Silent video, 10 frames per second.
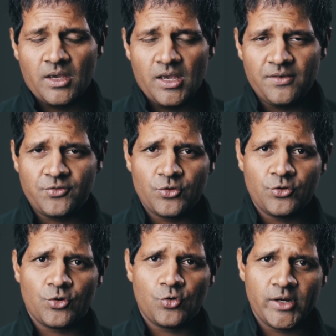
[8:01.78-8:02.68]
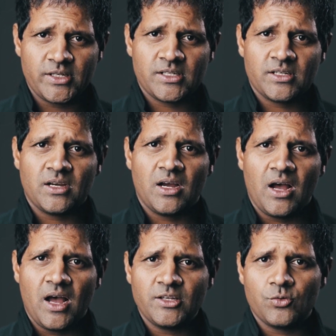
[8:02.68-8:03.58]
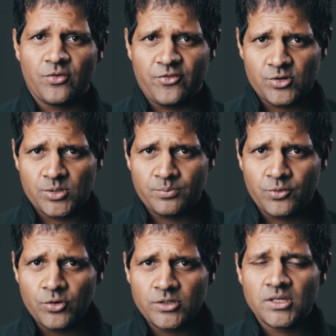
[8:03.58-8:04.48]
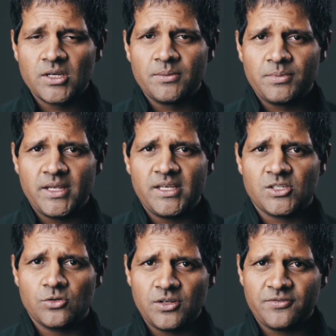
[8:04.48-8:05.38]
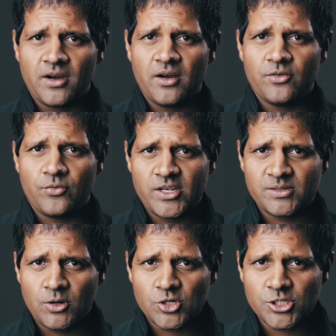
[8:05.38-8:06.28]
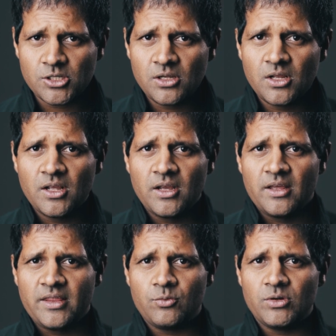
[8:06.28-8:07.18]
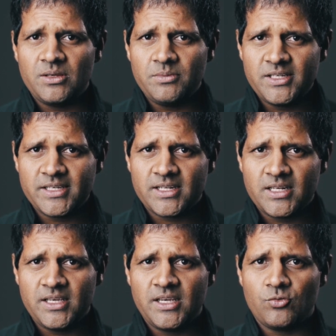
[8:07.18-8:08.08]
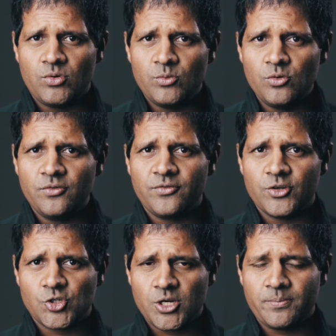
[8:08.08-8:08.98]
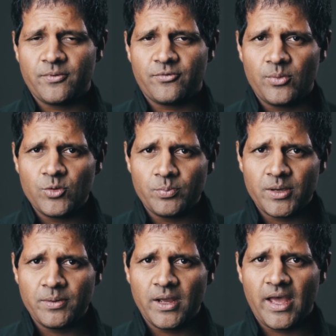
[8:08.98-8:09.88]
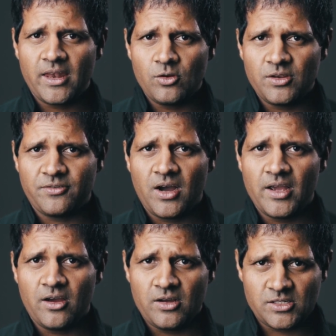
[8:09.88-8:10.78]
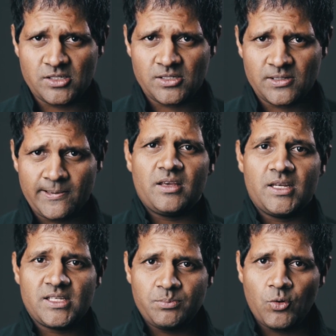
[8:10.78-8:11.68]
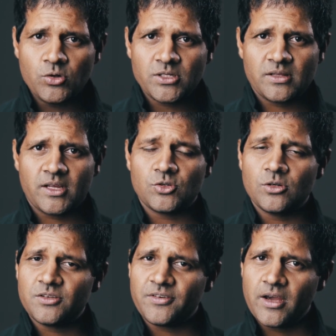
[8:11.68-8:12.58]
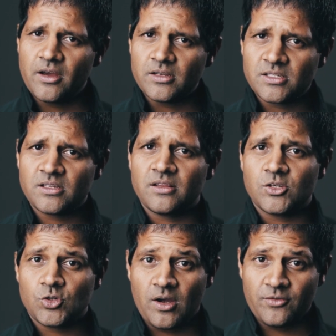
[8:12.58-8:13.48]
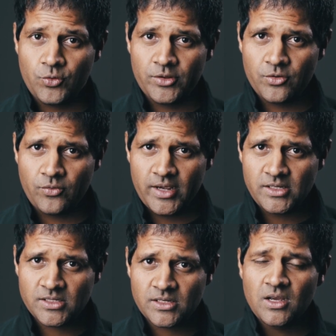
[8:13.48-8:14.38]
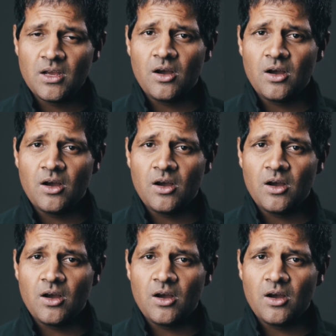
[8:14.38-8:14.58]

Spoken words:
If you quit at a refreshment point, please notify the race marshal. They will immediately remove the chip from your bib and notify us. It is important that you notify us that you have quit the race,